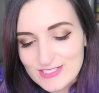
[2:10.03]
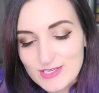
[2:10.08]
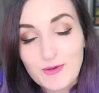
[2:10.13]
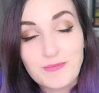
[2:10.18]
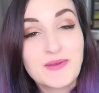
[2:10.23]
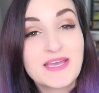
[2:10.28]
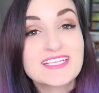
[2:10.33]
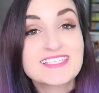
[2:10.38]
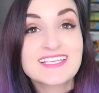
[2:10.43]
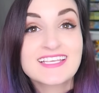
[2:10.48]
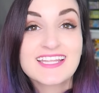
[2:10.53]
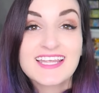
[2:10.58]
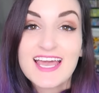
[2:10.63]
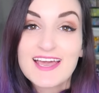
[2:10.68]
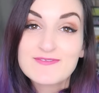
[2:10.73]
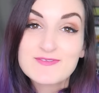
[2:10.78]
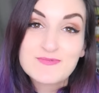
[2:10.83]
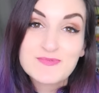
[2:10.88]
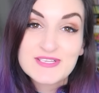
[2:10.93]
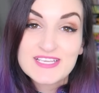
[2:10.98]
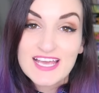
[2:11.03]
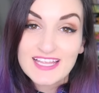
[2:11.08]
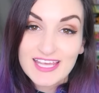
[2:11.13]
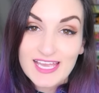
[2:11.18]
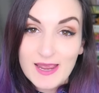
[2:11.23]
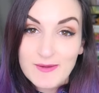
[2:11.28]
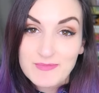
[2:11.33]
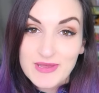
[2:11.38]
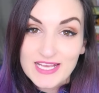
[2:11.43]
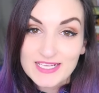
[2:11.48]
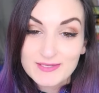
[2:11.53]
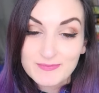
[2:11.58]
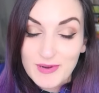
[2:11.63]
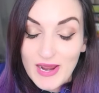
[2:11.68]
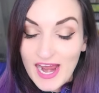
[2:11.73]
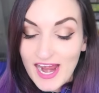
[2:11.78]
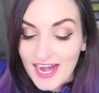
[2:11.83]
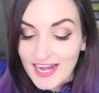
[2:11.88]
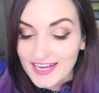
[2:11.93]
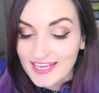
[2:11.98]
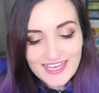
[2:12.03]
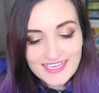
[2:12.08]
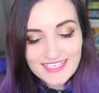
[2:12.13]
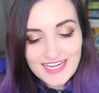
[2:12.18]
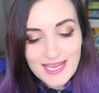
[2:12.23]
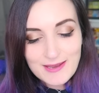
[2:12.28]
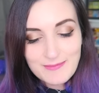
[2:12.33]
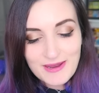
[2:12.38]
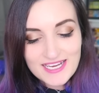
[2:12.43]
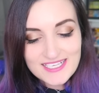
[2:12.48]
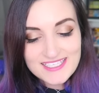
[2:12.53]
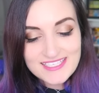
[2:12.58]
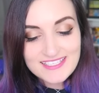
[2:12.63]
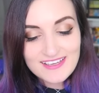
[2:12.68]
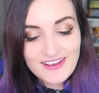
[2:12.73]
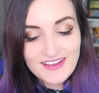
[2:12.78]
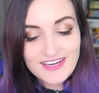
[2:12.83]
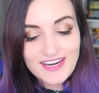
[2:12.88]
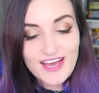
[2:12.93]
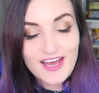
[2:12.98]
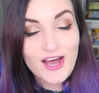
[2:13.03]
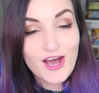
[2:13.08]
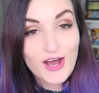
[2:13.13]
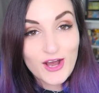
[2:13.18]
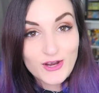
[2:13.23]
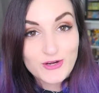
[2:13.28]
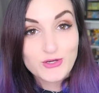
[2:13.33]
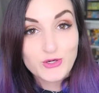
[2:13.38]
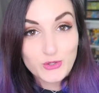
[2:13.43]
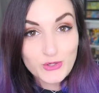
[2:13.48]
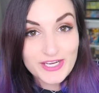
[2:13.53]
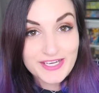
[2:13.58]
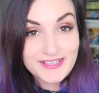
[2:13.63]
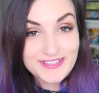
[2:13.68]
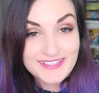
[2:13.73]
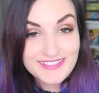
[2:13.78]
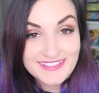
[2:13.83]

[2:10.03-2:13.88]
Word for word: So basically I have to pretend like I baked a pie and name my son Hungry.